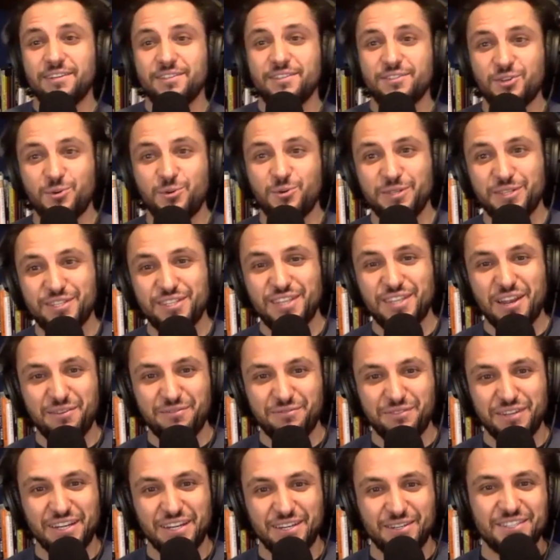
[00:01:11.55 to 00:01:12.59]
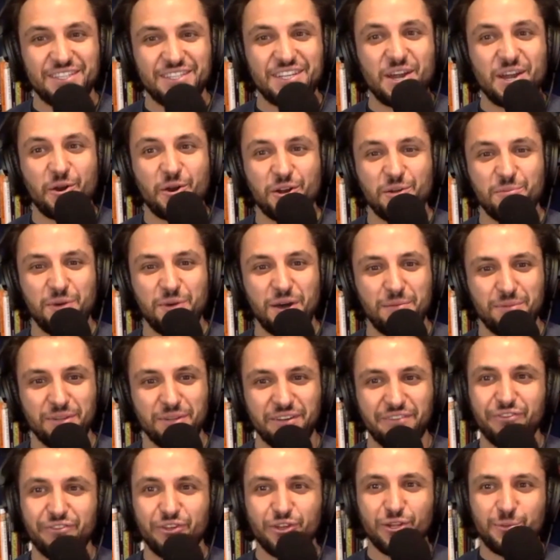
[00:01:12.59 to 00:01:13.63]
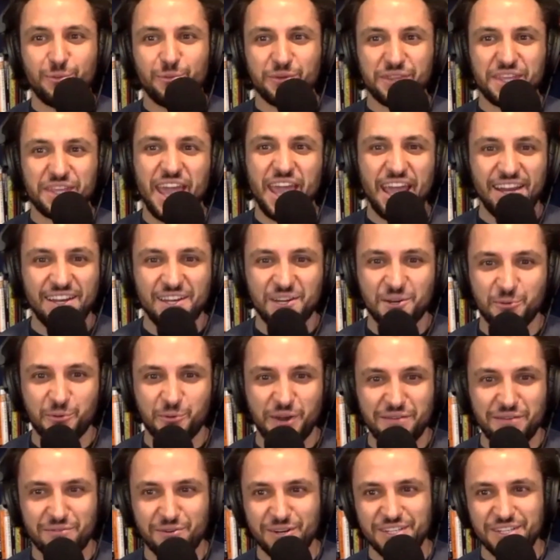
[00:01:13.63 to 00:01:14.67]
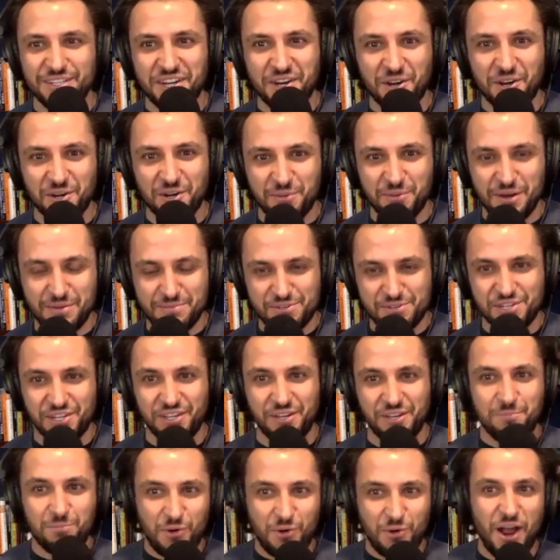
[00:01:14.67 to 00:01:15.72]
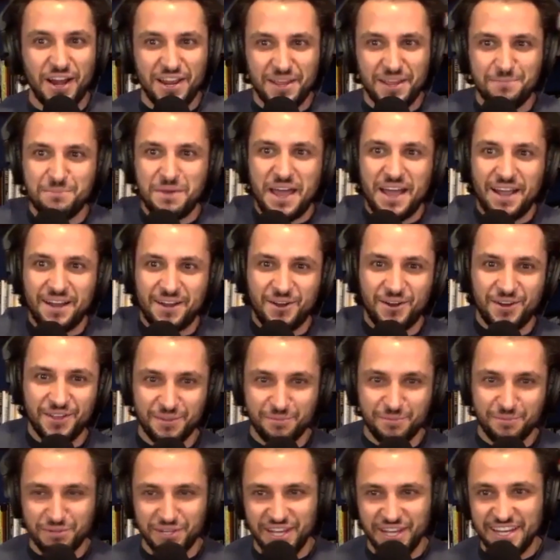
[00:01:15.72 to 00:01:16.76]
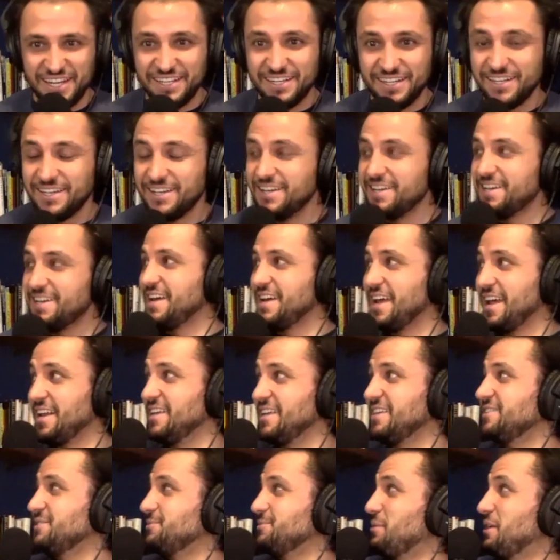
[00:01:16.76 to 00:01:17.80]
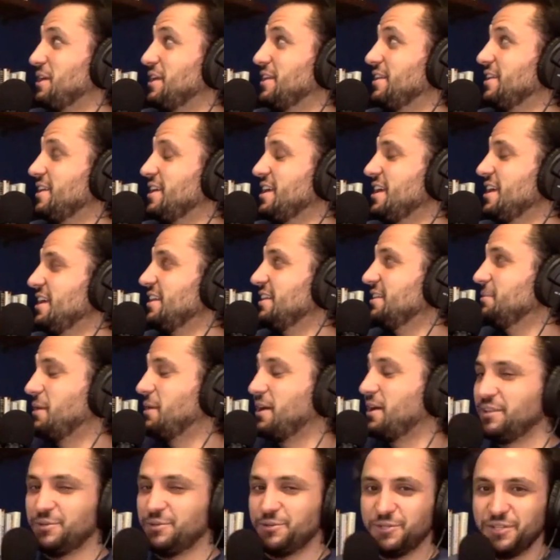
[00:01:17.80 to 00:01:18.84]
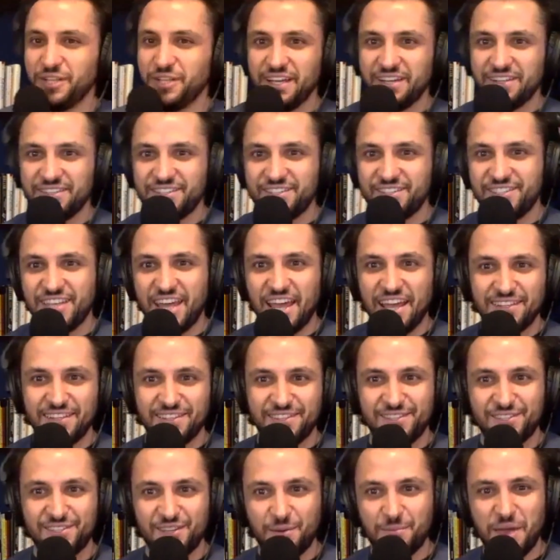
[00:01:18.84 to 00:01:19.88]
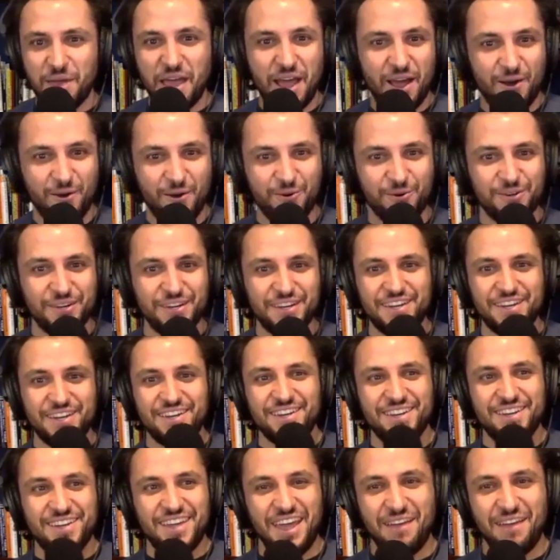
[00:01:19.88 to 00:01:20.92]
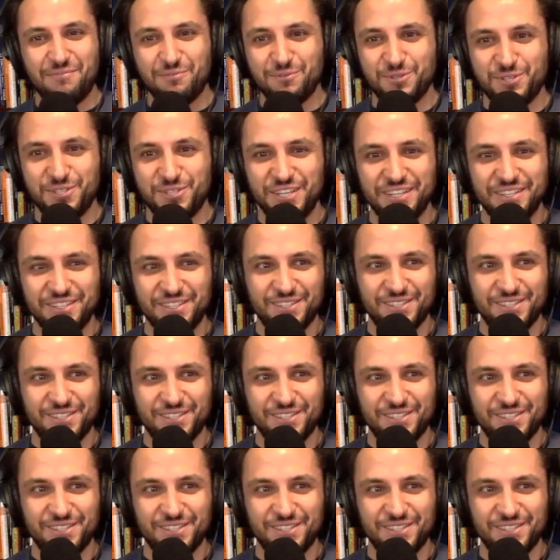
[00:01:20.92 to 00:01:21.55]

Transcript: So instead of like tearing him up, like filling him with candy or whatever, and tearing him up, she like brought him back on the plane, and he's been in my little like set somehow ever since.